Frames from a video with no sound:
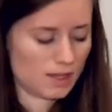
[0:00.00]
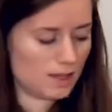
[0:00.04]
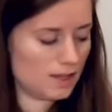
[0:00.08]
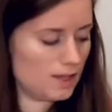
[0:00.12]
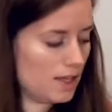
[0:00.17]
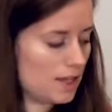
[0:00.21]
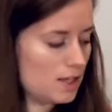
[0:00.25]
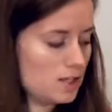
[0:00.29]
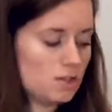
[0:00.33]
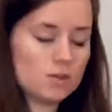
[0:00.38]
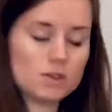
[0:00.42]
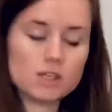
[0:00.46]

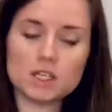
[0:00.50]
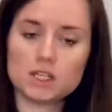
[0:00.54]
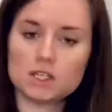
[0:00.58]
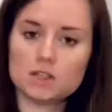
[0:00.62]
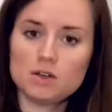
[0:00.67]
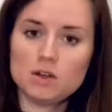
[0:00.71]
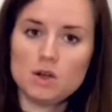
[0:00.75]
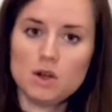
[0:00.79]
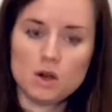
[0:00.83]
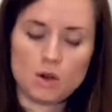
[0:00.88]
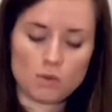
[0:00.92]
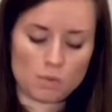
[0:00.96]
Okay, and you
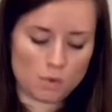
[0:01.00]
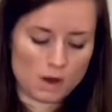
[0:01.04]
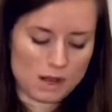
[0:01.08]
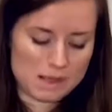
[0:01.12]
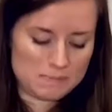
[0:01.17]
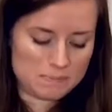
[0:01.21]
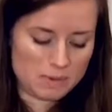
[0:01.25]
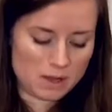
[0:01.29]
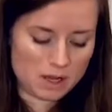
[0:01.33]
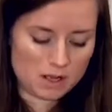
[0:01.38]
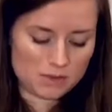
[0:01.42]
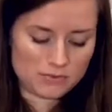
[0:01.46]
can
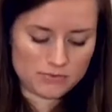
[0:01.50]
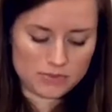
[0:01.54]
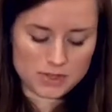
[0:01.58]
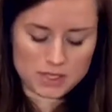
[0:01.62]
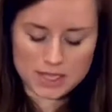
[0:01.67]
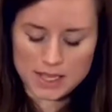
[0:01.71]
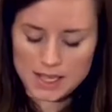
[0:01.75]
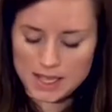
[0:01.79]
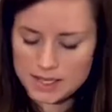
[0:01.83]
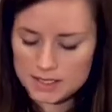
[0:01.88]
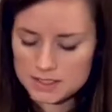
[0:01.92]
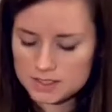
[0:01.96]
Wipe off
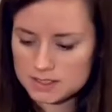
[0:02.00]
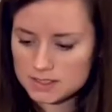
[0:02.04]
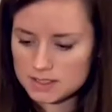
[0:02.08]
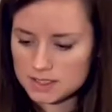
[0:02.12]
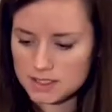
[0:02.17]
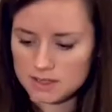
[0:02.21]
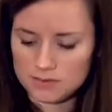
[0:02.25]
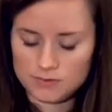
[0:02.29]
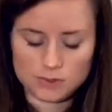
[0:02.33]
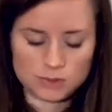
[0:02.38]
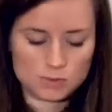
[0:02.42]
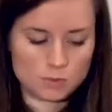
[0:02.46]
the
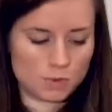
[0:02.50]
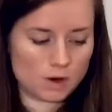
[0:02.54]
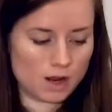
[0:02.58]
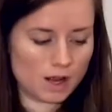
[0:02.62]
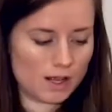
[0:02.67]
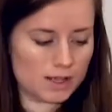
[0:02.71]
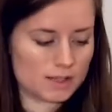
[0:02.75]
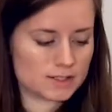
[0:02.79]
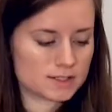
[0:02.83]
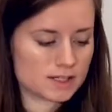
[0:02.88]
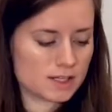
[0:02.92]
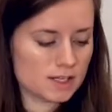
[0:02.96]
end if you
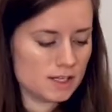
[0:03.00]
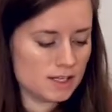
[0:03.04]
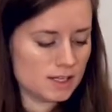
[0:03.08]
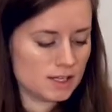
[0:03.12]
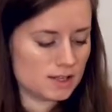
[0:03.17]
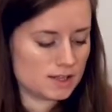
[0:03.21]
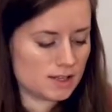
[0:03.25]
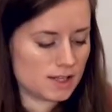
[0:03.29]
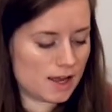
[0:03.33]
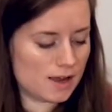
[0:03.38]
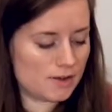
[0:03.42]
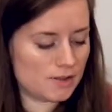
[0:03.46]
want.
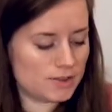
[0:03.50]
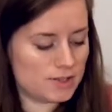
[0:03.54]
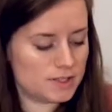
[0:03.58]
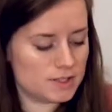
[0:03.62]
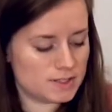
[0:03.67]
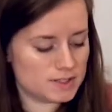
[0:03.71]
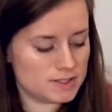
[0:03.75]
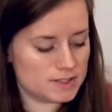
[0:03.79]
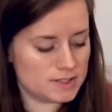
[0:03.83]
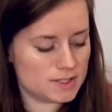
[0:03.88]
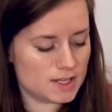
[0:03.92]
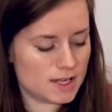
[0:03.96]
Now
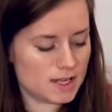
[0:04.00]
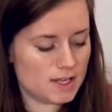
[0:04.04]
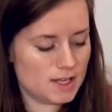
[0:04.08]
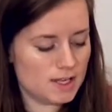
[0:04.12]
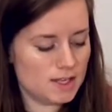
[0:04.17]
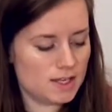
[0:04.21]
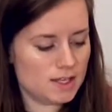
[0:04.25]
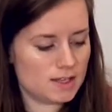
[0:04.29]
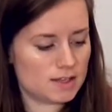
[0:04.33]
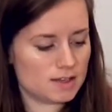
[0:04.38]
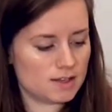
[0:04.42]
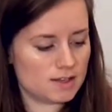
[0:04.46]
the
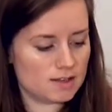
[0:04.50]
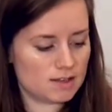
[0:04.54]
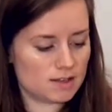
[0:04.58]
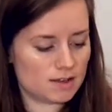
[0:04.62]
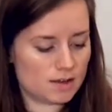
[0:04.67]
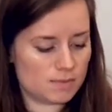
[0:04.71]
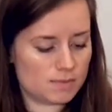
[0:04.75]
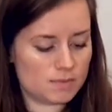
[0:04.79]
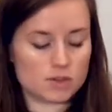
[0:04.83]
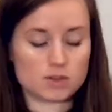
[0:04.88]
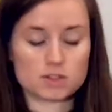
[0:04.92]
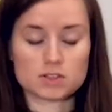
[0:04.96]
second,
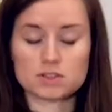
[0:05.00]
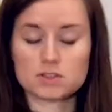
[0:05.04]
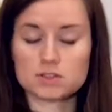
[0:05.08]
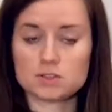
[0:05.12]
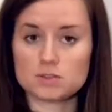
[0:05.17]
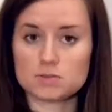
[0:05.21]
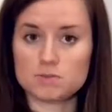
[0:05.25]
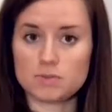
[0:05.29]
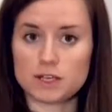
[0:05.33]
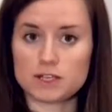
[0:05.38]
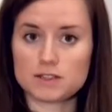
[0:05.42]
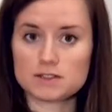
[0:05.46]
I'm going to
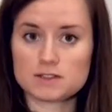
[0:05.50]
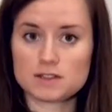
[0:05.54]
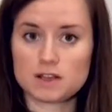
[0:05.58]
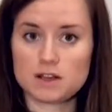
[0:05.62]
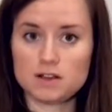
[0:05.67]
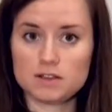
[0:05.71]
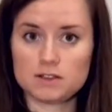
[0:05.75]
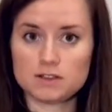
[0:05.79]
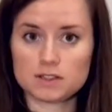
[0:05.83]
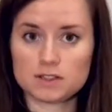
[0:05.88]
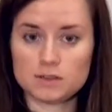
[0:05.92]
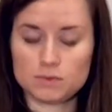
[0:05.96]
do
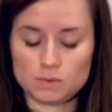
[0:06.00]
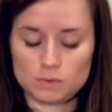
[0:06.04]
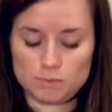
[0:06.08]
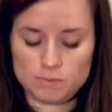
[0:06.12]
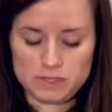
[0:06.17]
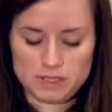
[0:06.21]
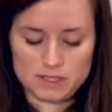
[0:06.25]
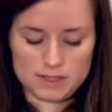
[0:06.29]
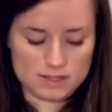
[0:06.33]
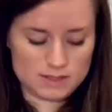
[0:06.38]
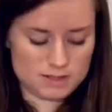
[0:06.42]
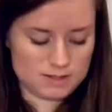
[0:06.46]
myself and
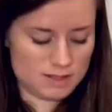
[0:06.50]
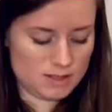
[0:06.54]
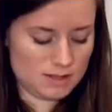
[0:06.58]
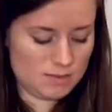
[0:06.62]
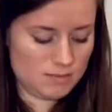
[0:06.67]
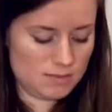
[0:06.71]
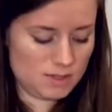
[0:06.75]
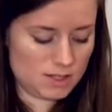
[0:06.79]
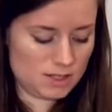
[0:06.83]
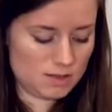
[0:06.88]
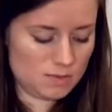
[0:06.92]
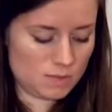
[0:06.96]
repeat the
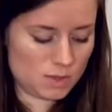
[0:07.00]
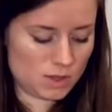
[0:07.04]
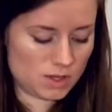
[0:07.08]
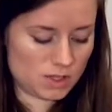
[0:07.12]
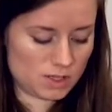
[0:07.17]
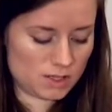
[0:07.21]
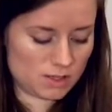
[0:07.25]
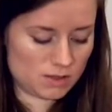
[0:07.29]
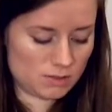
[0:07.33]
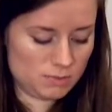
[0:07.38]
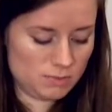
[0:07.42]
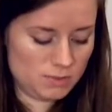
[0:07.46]
same thing
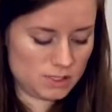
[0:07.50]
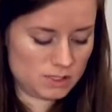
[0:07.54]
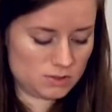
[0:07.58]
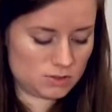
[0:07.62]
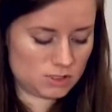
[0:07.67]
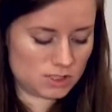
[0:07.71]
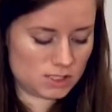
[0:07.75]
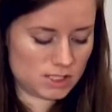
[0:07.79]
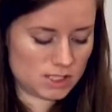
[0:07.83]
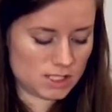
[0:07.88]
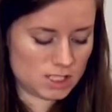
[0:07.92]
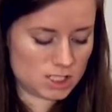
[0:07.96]
with another
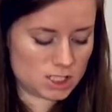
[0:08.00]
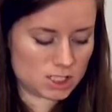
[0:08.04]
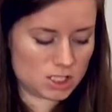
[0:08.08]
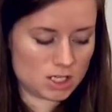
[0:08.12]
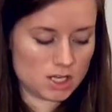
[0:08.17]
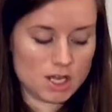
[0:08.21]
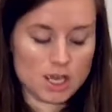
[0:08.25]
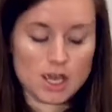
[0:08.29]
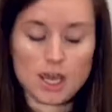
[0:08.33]
Petri dish.